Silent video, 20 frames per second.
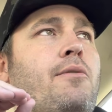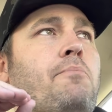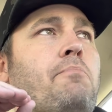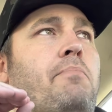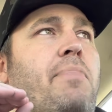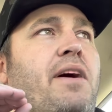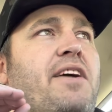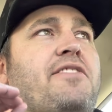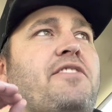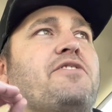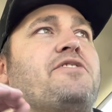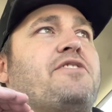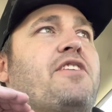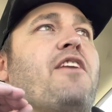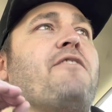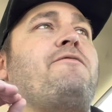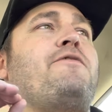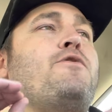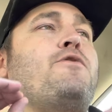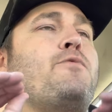But the
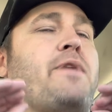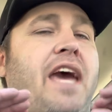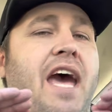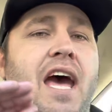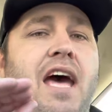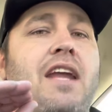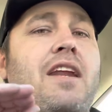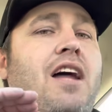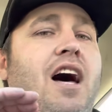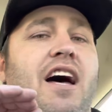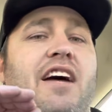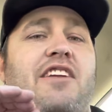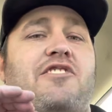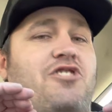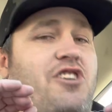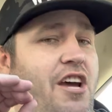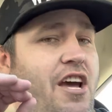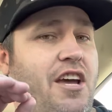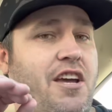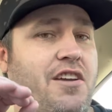stuff you cannot
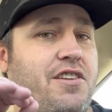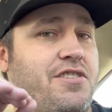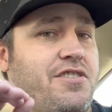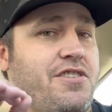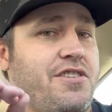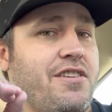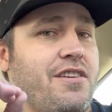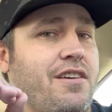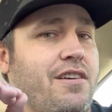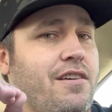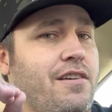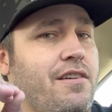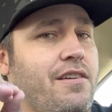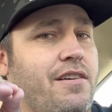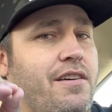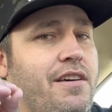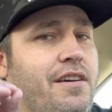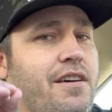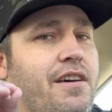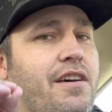change
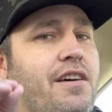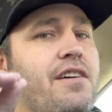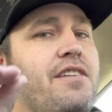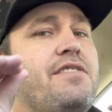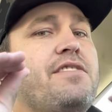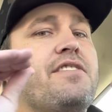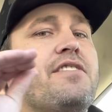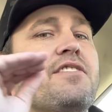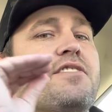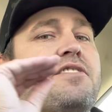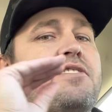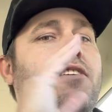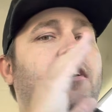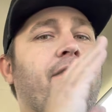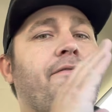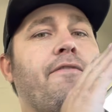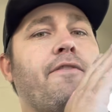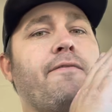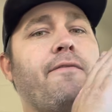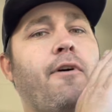is the
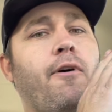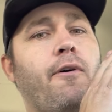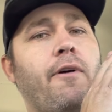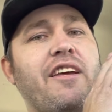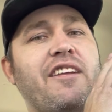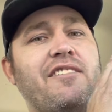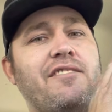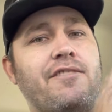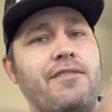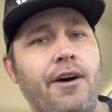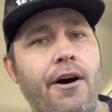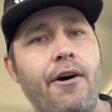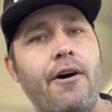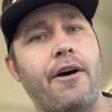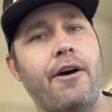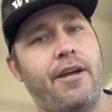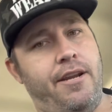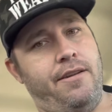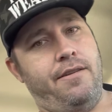stuff you've already done.